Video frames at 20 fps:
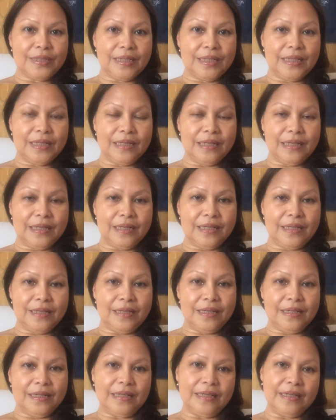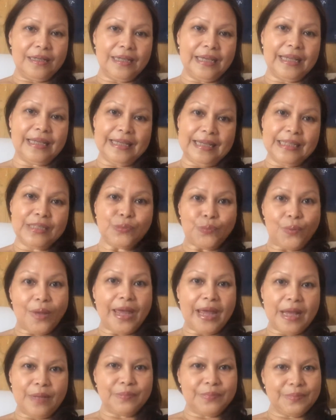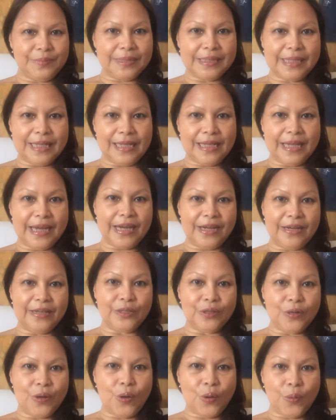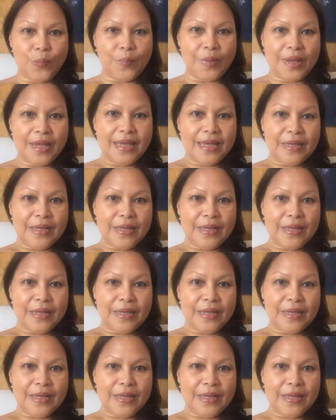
And that's why I'm still here at home.